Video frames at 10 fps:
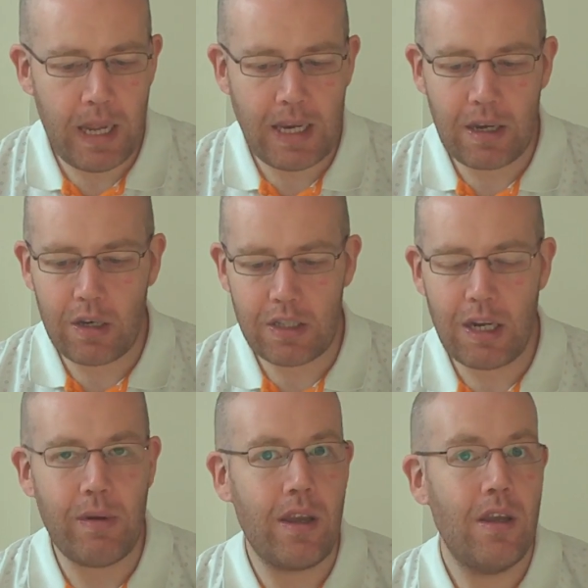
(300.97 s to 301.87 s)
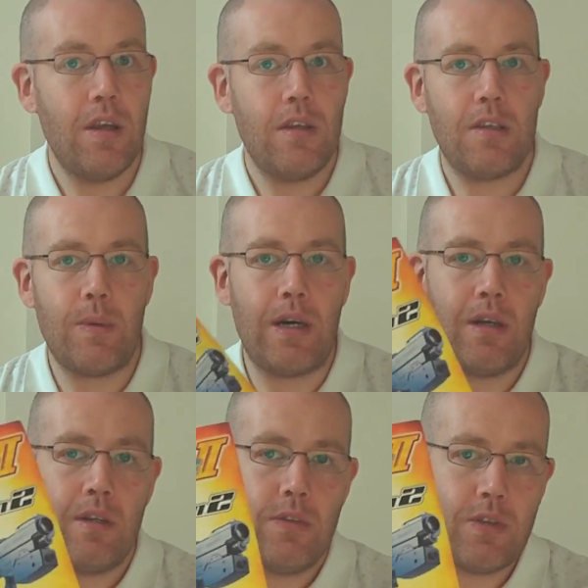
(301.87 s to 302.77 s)
But there you go, guys. Anyway, so we've
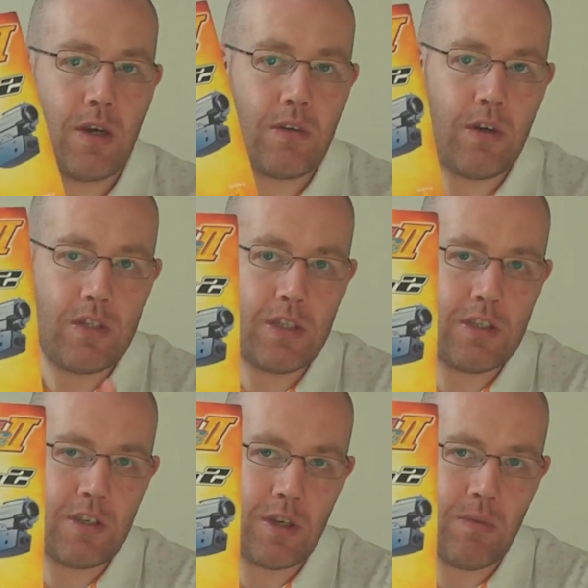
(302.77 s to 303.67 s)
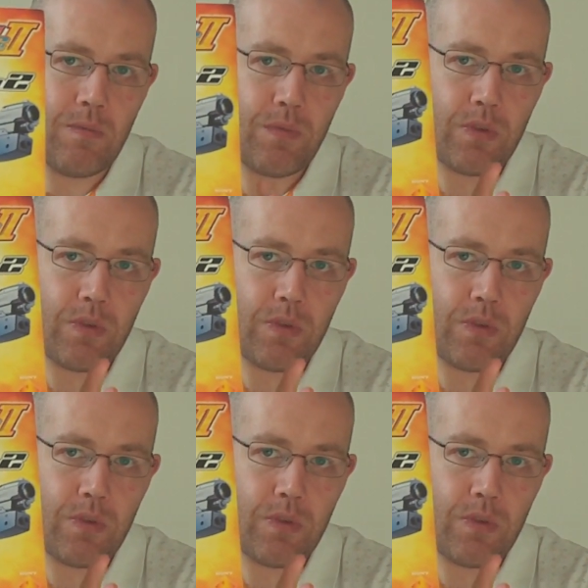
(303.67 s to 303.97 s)
got Time Crisis 2.